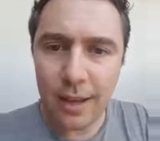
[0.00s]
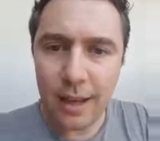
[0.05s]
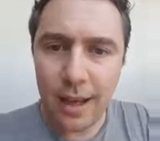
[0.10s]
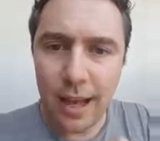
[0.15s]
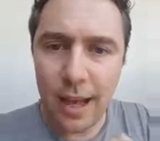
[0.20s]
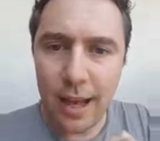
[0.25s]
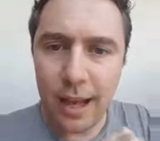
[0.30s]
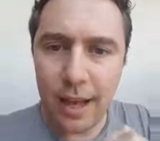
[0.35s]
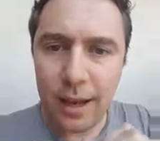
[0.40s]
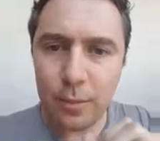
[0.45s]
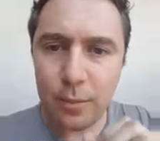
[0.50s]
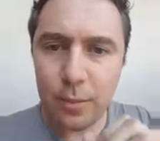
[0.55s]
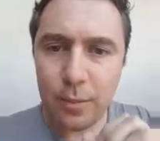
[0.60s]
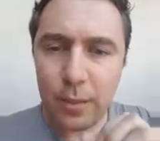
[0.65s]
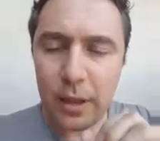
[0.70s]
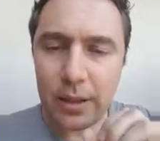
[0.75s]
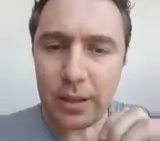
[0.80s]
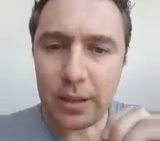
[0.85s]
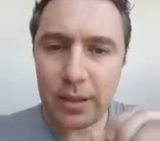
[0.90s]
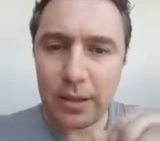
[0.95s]

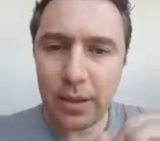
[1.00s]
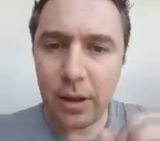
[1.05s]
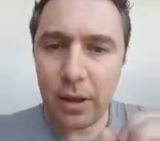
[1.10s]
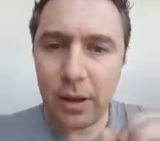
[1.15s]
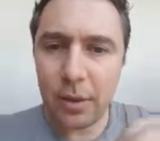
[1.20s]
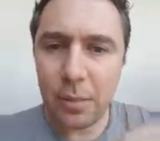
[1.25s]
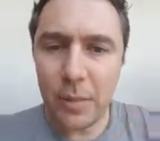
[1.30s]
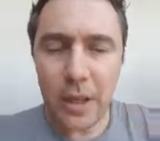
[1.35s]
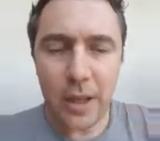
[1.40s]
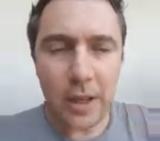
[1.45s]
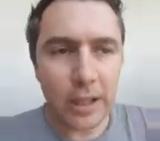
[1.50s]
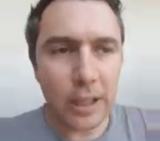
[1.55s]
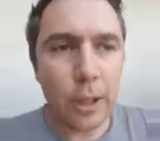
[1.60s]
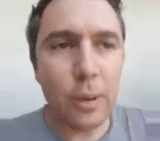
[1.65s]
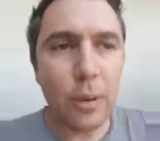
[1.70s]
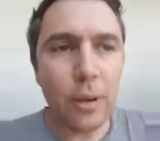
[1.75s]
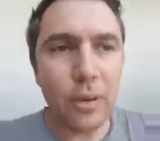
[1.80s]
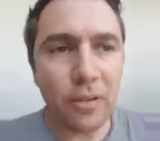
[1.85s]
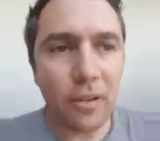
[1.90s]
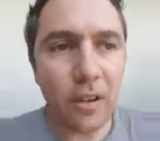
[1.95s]
And so you
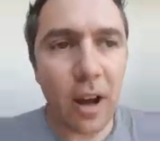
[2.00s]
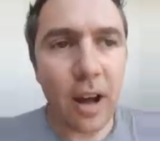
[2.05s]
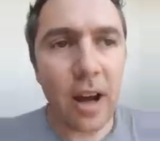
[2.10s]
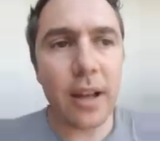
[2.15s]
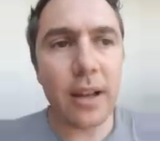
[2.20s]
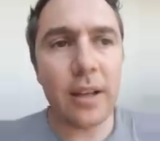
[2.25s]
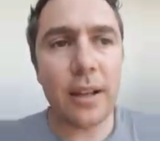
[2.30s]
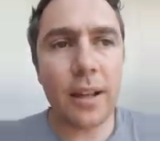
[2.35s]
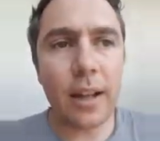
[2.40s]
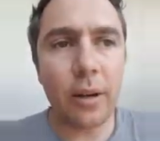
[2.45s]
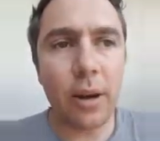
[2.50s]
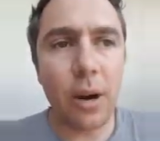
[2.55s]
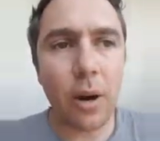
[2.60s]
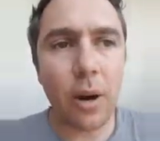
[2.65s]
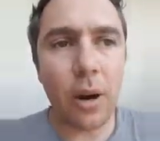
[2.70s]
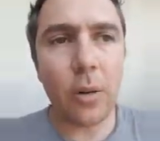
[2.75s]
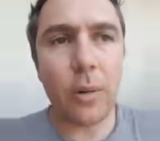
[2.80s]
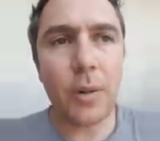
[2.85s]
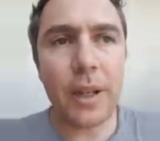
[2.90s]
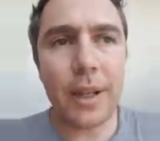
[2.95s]
will find there are
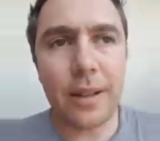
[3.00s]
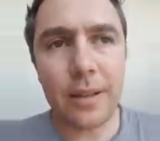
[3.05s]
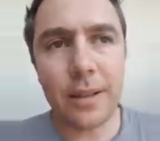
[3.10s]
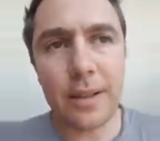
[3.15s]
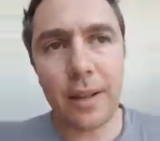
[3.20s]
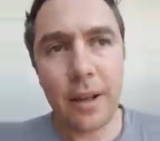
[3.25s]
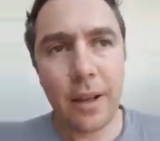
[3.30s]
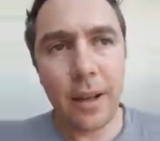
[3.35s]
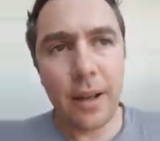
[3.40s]
always